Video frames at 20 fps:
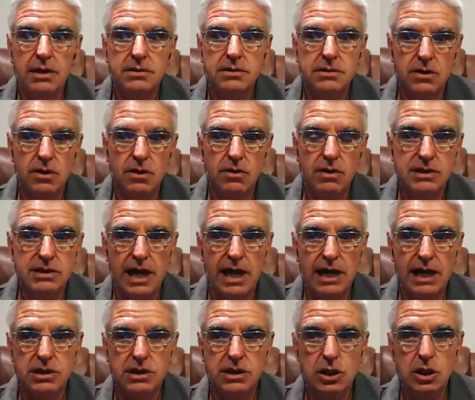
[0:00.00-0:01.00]
is
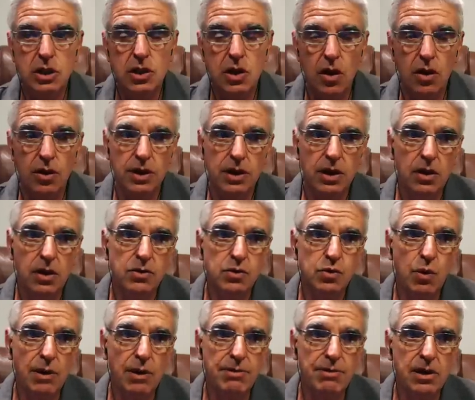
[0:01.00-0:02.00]
actually not use
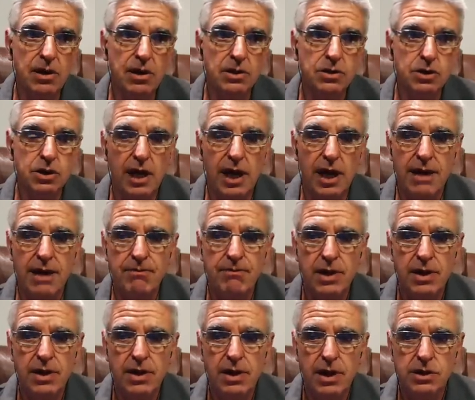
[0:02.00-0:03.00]
WebinarJam
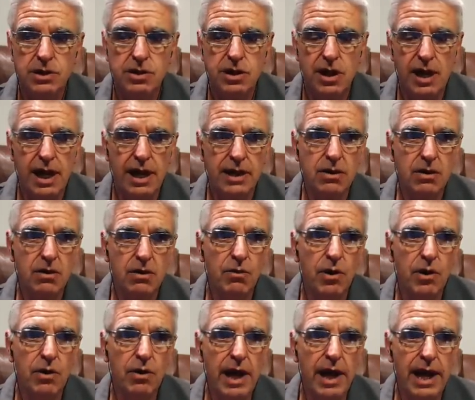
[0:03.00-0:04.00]
chat.
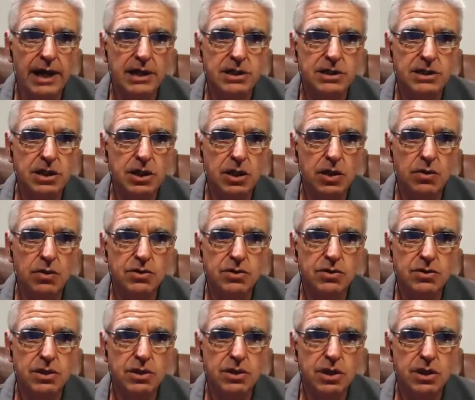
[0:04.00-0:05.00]
We'll actually use
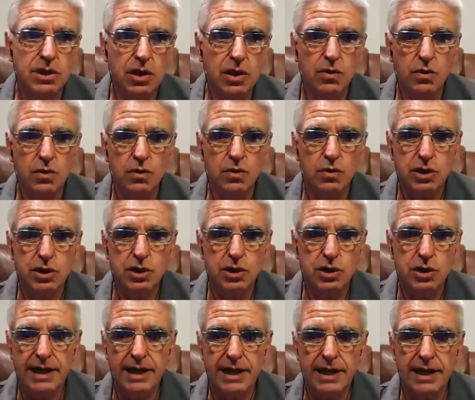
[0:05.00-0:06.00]
the Google
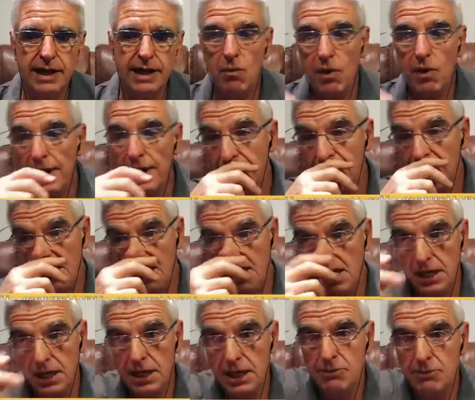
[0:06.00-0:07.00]
chat. That way
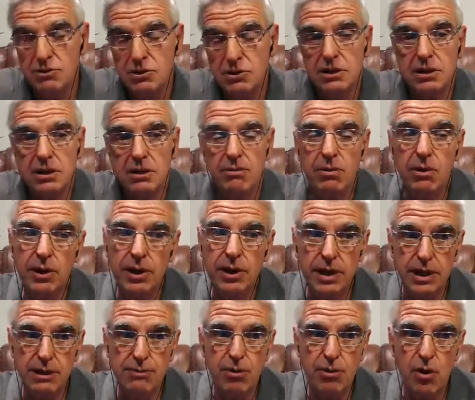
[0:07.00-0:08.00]
it keeps it
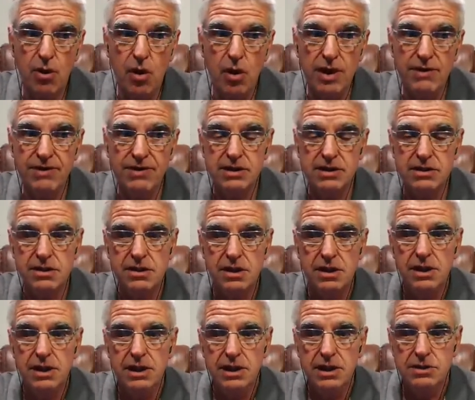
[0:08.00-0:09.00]
completely private.
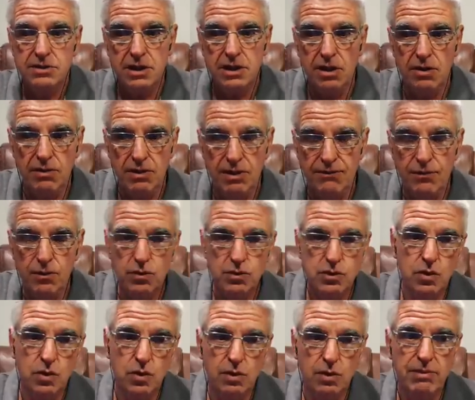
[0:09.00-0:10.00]
So if you're
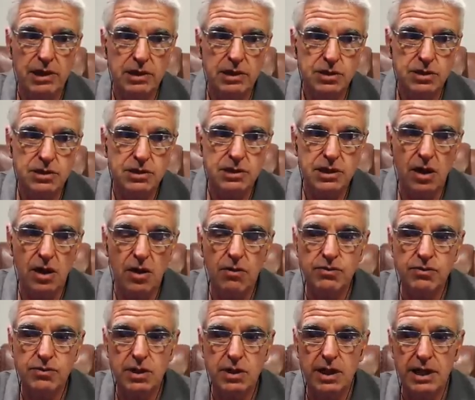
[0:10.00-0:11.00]
talking amongst
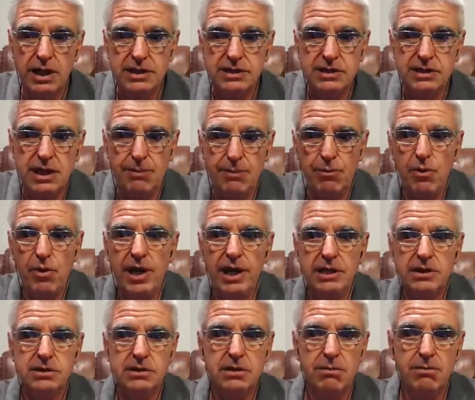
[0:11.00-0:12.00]
yourselves, and it
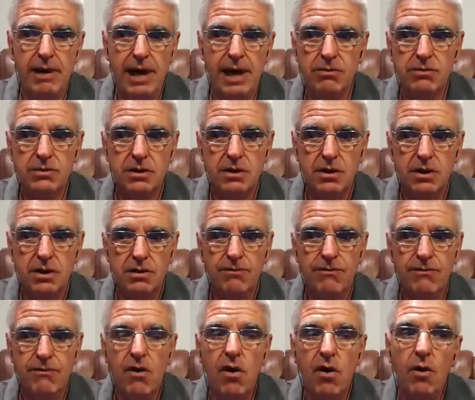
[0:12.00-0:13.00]
separates them out
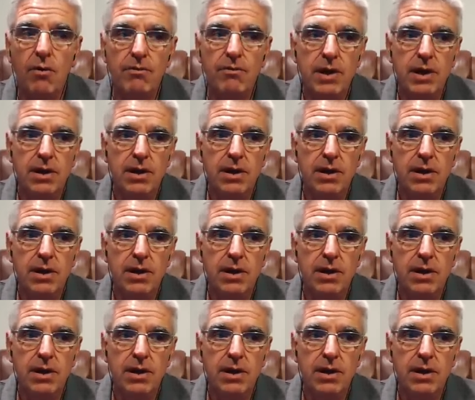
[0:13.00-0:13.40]
from